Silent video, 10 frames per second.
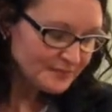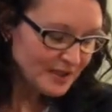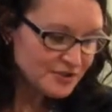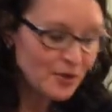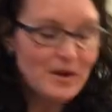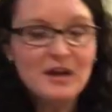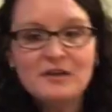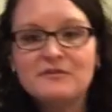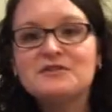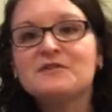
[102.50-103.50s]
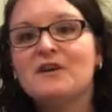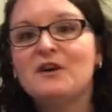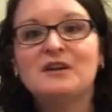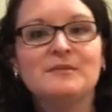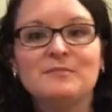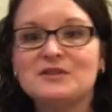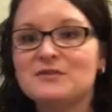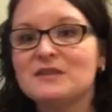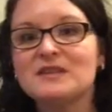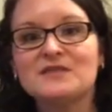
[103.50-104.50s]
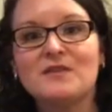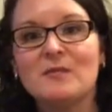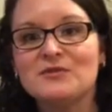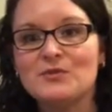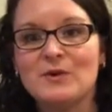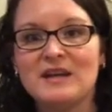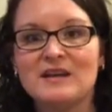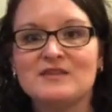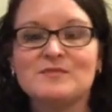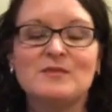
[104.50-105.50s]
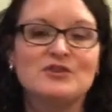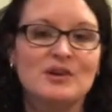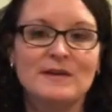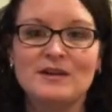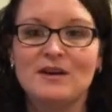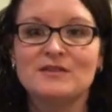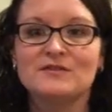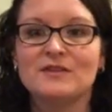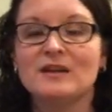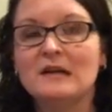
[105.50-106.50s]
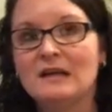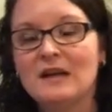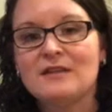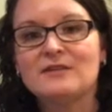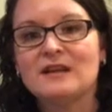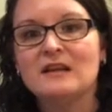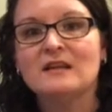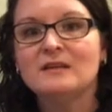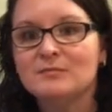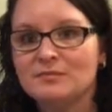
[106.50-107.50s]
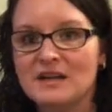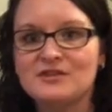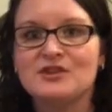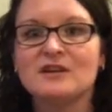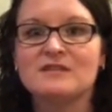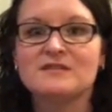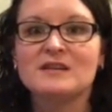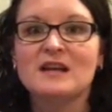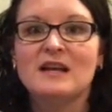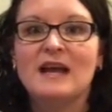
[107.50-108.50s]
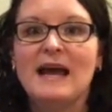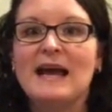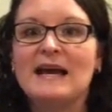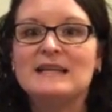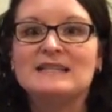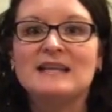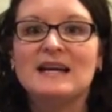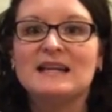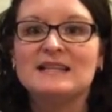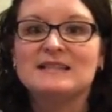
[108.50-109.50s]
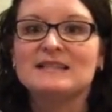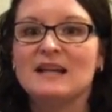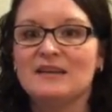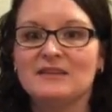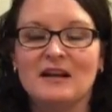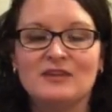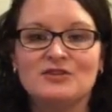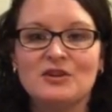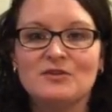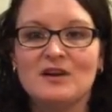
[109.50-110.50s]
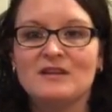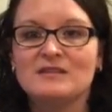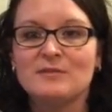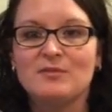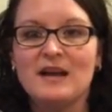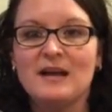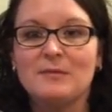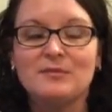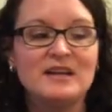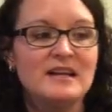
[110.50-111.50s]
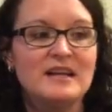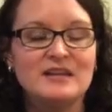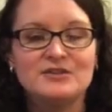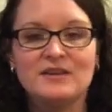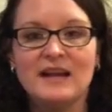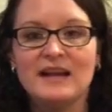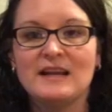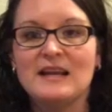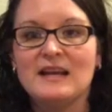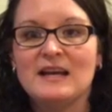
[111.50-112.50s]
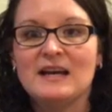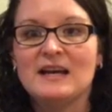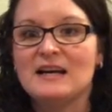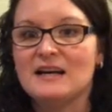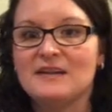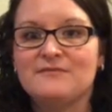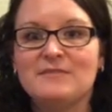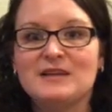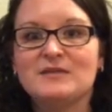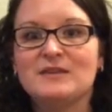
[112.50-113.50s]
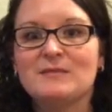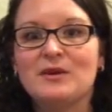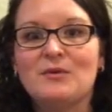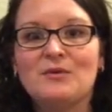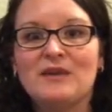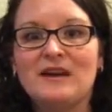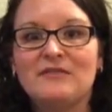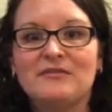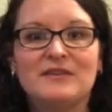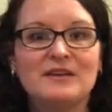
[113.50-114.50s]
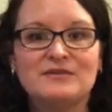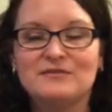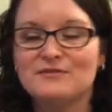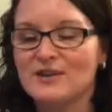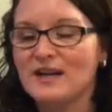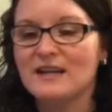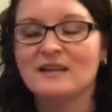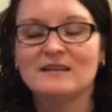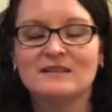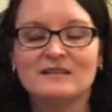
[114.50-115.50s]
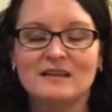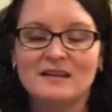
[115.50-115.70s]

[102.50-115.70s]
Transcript: So first of all, been doing this for almost 20 years, been showing dogs for 30 plus years. And I show dogs, I breed, I train. I've been doing it my whole life. Do tracking and